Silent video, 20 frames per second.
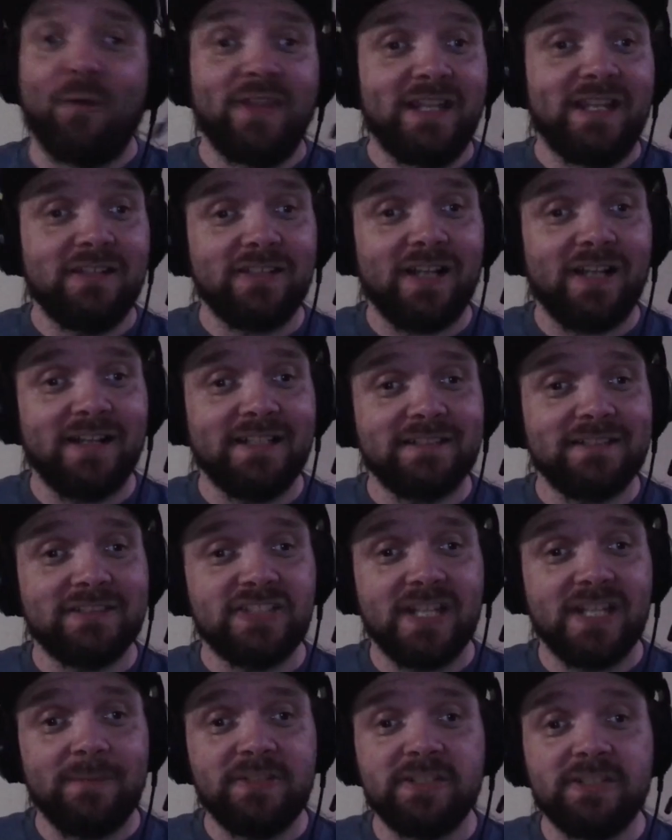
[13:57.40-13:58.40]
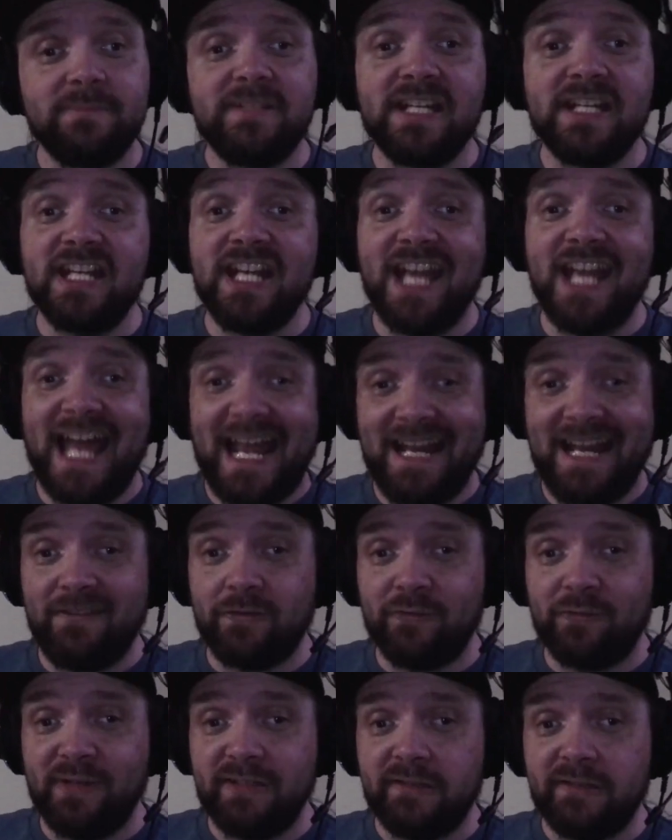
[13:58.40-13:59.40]
Intercontinental Championship did not have a
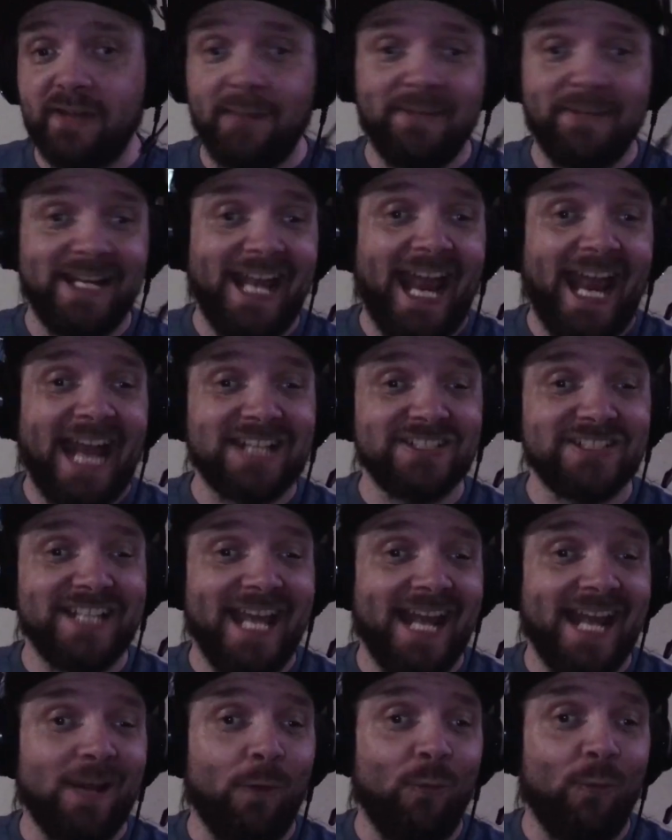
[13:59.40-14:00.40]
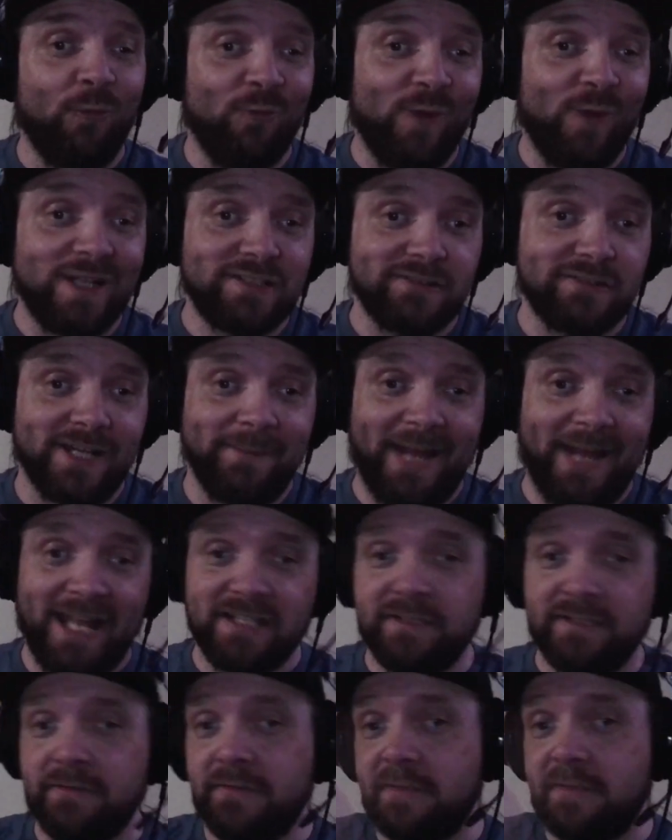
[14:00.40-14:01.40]
red strap. It actually had a white strap,
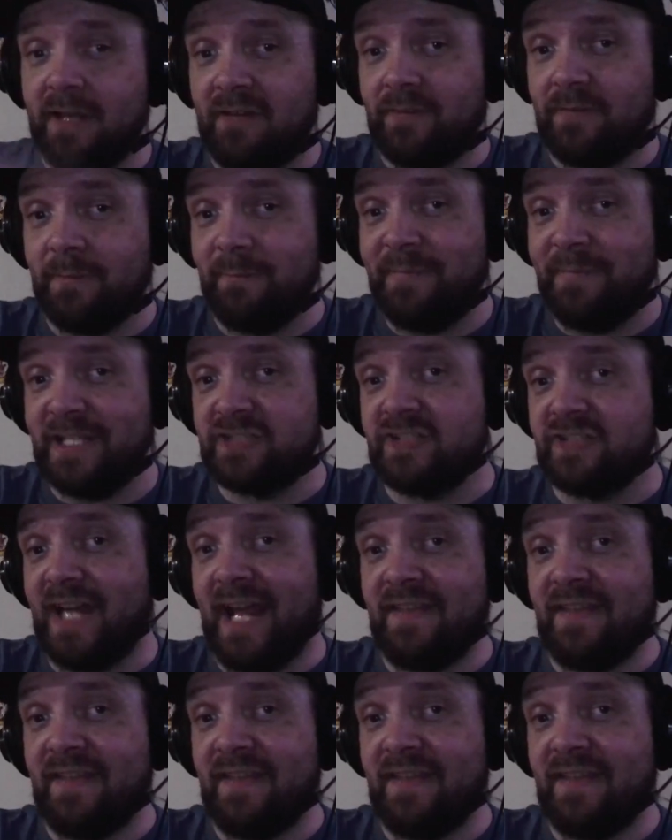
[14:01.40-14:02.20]
as you saw from the picture at the